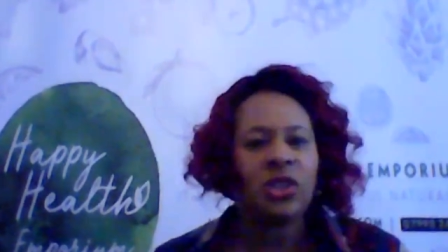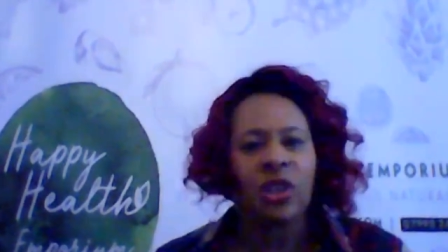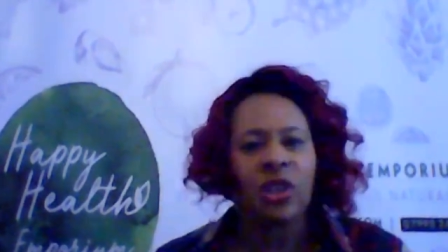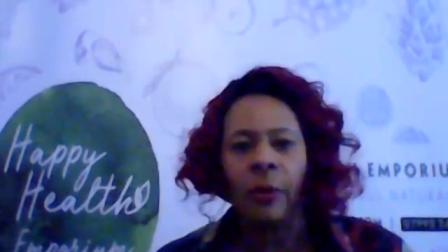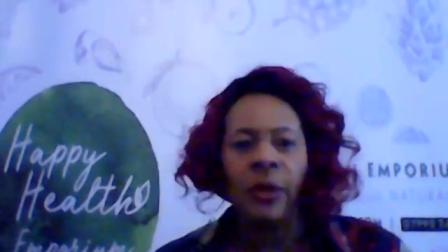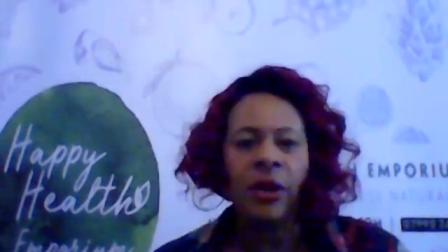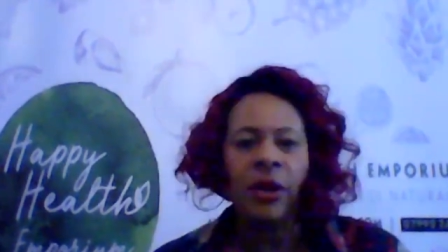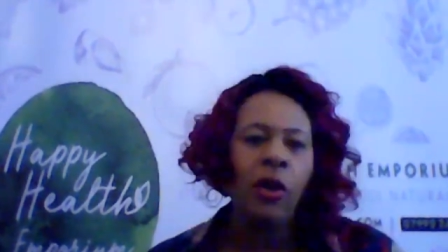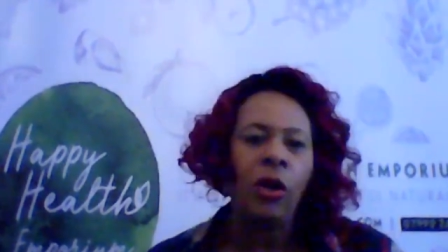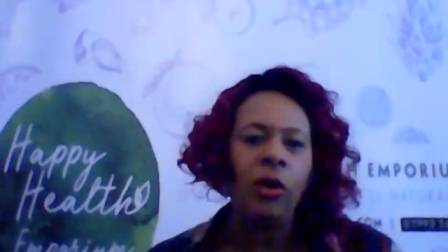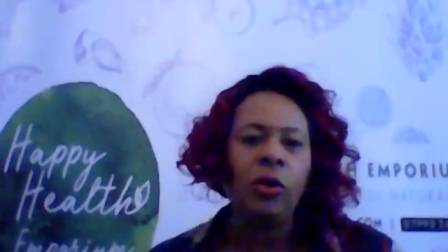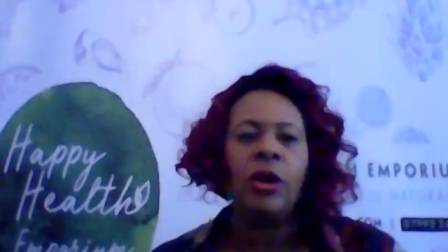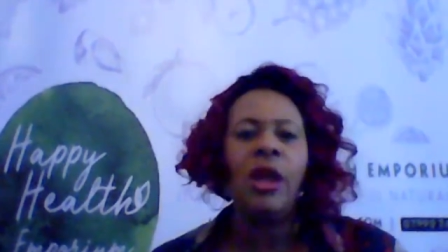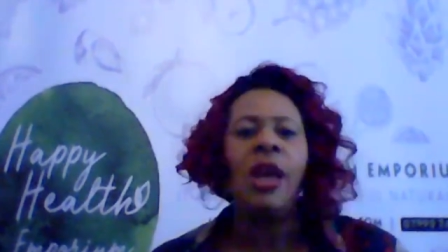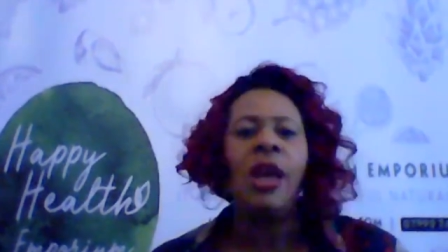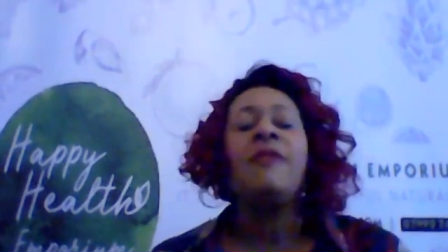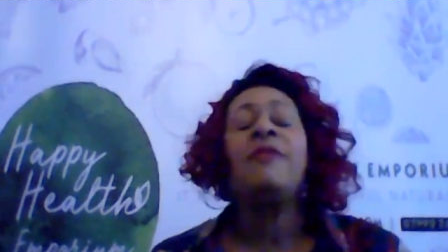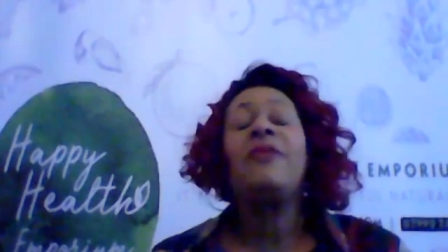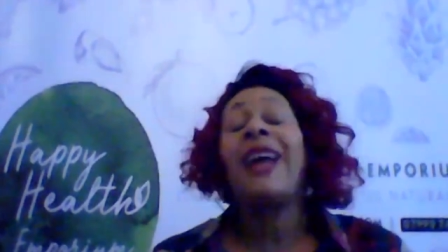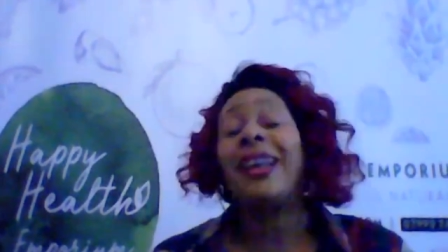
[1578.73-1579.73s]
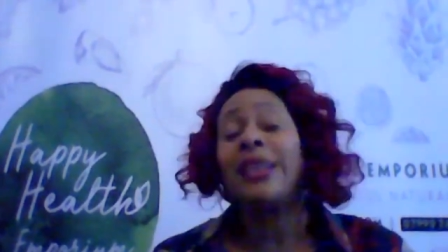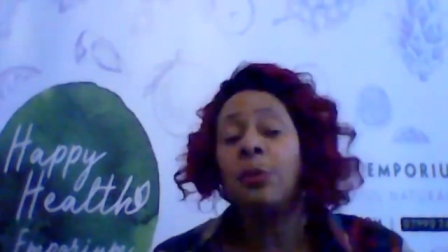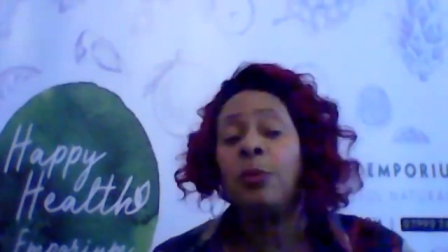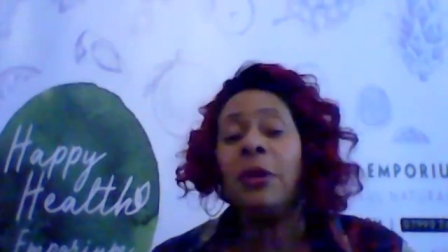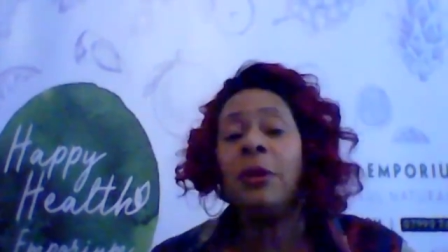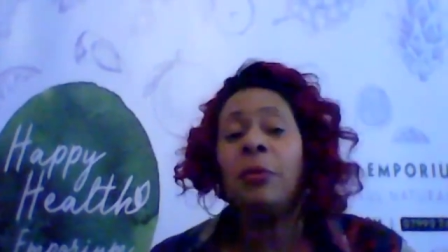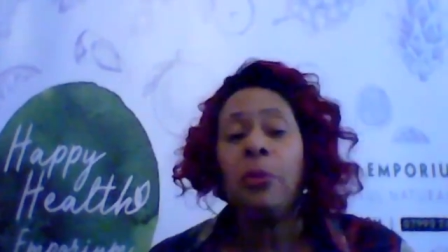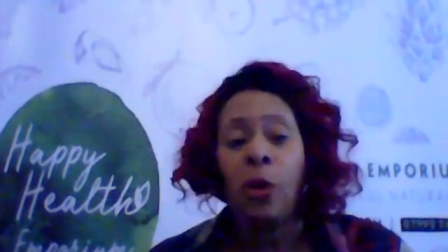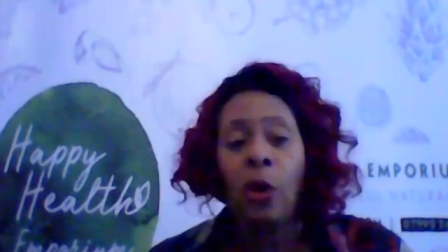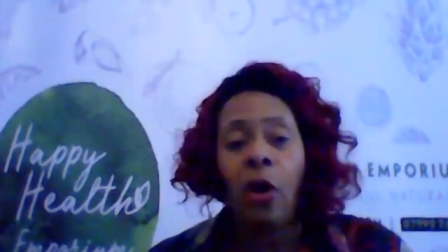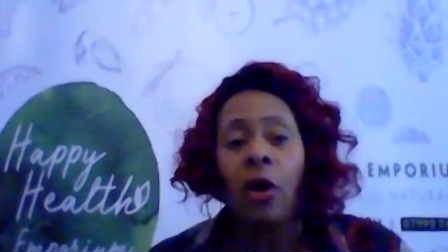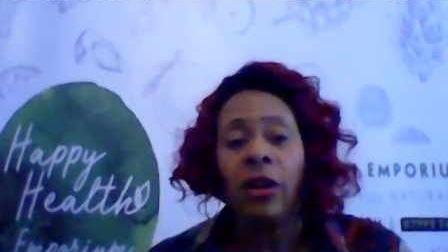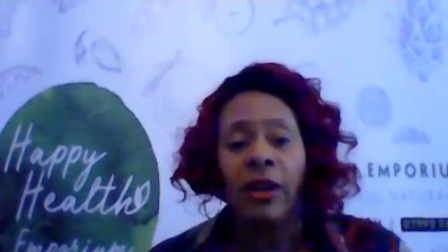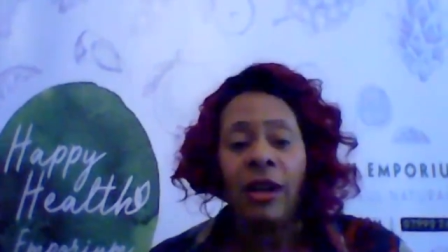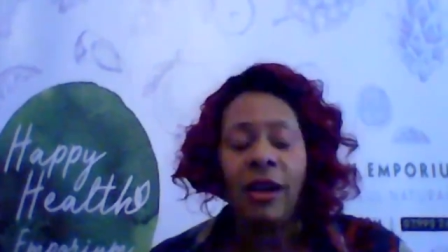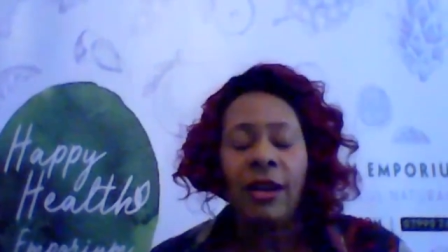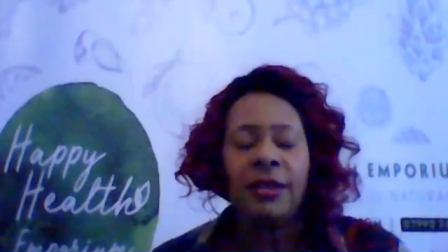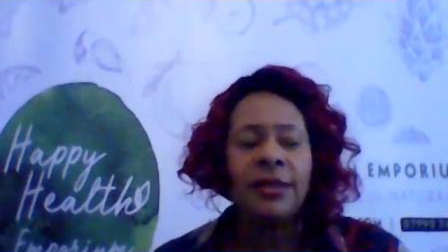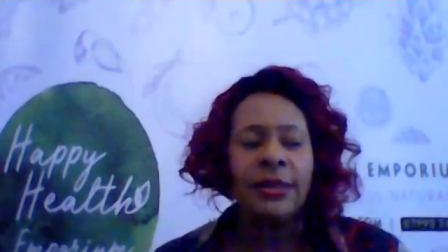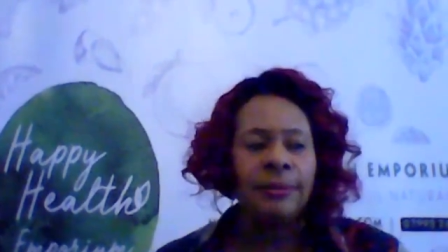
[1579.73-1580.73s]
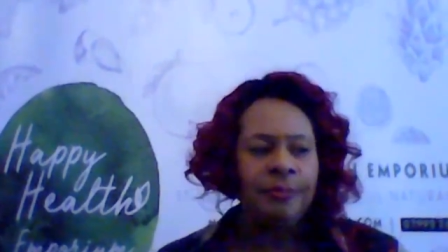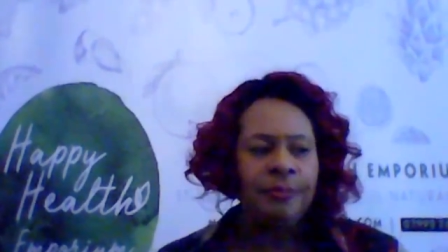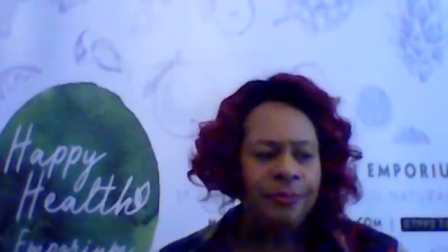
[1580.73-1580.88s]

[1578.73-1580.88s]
going on. That's been put on us.